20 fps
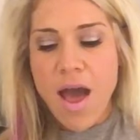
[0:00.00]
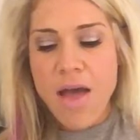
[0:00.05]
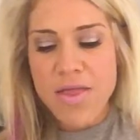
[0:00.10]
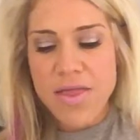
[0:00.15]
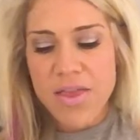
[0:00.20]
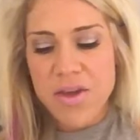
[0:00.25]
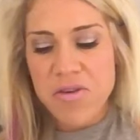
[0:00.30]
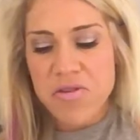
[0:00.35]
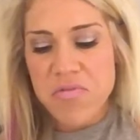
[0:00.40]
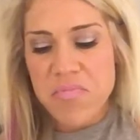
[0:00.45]
a
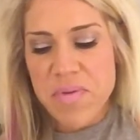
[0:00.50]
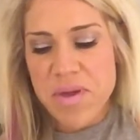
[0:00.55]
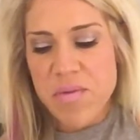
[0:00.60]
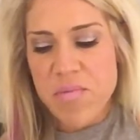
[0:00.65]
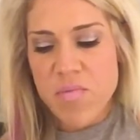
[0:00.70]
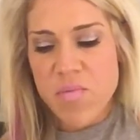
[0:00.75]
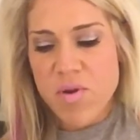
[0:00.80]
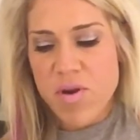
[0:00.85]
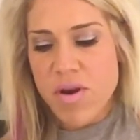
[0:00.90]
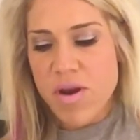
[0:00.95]
little bit
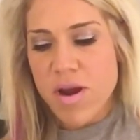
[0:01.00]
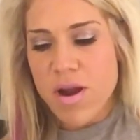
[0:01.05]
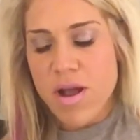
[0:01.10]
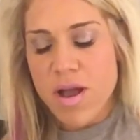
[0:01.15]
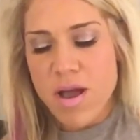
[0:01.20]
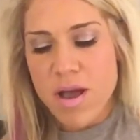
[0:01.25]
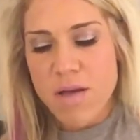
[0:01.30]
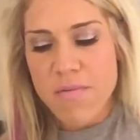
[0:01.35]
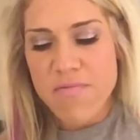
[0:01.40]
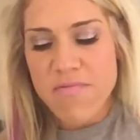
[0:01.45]
more
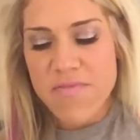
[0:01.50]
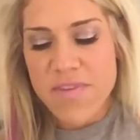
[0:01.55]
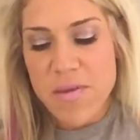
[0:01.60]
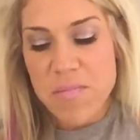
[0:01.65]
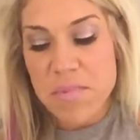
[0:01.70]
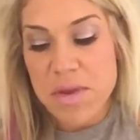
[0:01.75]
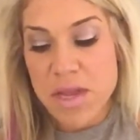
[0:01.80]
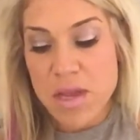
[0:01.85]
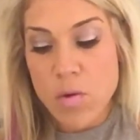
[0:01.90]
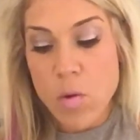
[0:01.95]

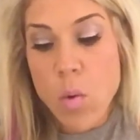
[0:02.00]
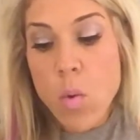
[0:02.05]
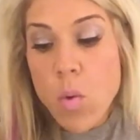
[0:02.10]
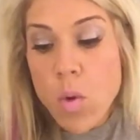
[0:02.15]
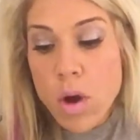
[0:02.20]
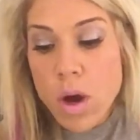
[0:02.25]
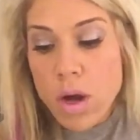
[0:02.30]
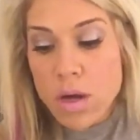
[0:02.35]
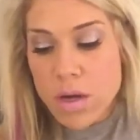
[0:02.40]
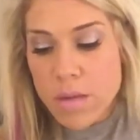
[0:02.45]
feminine,
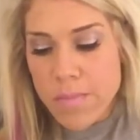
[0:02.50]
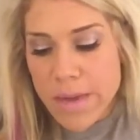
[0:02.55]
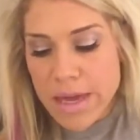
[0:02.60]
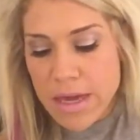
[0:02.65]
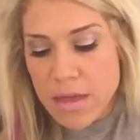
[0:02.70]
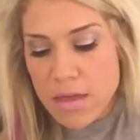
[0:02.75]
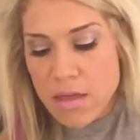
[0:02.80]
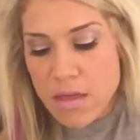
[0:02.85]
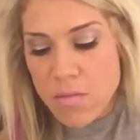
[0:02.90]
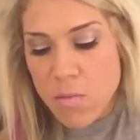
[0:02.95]
or to
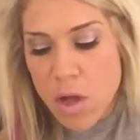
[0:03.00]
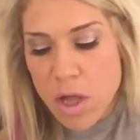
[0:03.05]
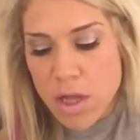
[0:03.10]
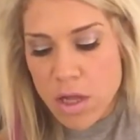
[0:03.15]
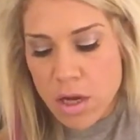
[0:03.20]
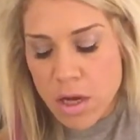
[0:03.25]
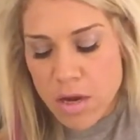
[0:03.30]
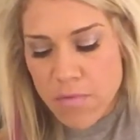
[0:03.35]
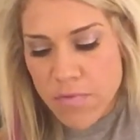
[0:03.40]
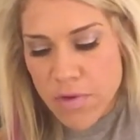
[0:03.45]
make it
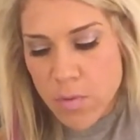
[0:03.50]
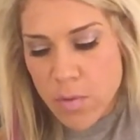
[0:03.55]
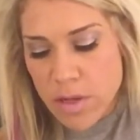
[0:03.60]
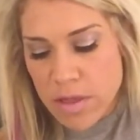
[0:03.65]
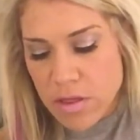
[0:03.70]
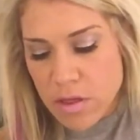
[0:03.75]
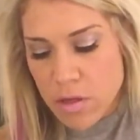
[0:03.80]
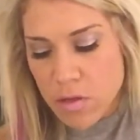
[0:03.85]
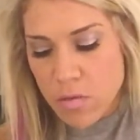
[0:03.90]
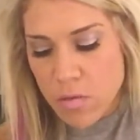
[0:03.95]
smaller if you
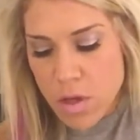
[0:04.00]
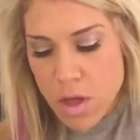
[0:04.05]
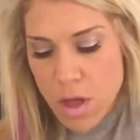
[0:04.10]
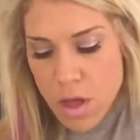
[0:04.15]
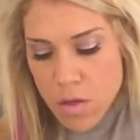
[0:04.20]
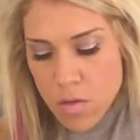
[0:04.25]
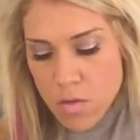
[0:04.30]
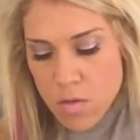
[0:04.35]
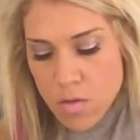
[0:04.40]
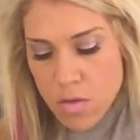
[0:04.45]
want to.
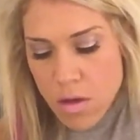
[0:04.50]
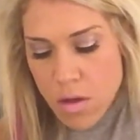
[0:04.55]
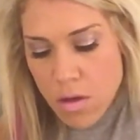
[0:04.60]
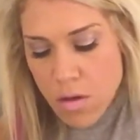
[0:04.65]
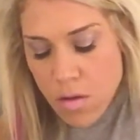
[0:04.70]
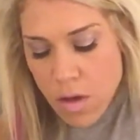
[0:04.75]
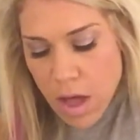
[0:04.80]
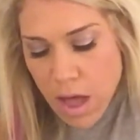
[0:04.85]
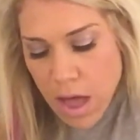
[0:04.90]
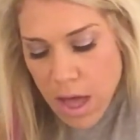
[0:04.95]

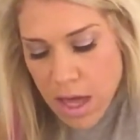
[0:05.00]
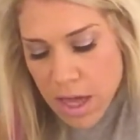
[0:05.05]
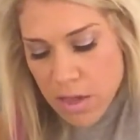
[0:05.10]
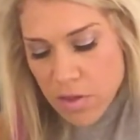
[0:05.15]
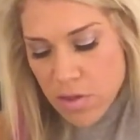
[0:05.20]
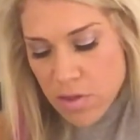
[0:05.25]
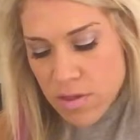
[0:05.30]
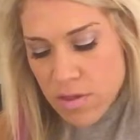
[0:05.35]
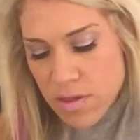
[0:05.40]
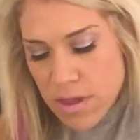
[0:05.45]
So I
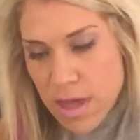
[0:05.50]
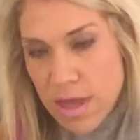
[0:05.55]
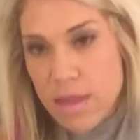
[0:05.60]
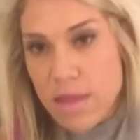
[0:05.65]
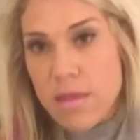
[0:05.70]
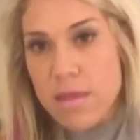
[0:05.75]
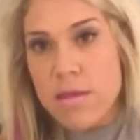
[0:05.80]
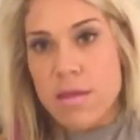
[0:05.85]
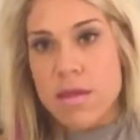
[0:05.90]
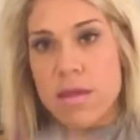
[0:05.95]
just take
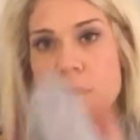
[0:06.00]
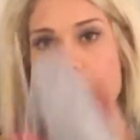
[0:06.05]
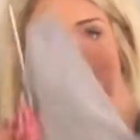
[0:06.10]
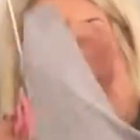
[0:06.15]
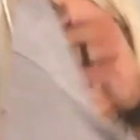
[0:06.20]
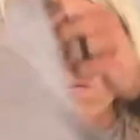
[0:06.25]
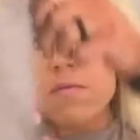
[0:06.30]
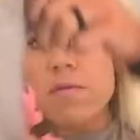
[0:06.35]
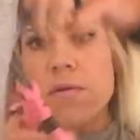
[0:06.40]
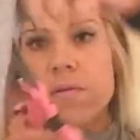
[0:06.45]
the
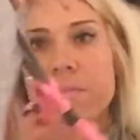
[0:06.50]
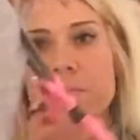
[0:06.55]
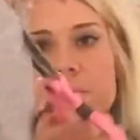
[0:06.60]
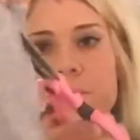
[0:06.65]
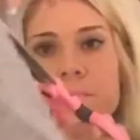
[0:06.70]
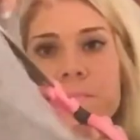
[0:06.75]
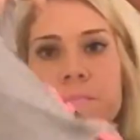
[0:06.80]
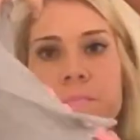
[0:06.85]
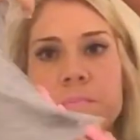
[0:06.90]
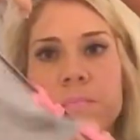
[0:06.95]
sleeve
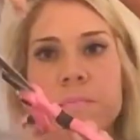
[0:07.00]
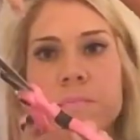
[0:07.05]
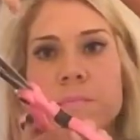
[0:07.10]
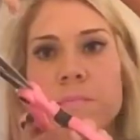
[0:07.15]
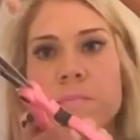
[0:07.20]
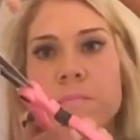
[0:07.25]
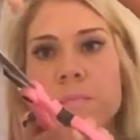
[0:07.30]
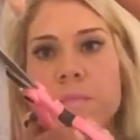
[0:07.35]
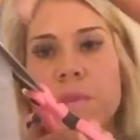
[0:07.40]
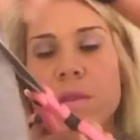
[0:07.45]

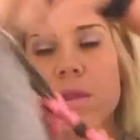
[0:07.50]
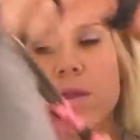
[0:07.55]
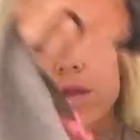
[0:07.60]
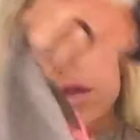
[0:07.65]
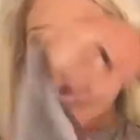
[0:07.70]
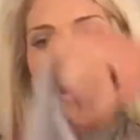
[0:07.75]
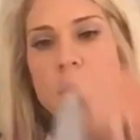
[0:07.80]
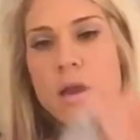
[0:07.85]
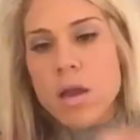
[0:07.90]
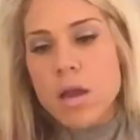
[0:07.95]
right
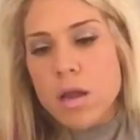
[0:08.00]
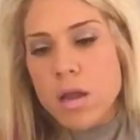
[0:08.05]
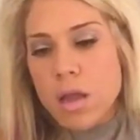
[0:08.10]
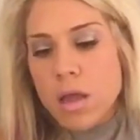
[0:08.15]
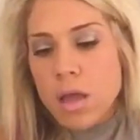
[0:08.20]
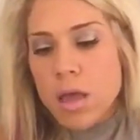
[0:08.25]
here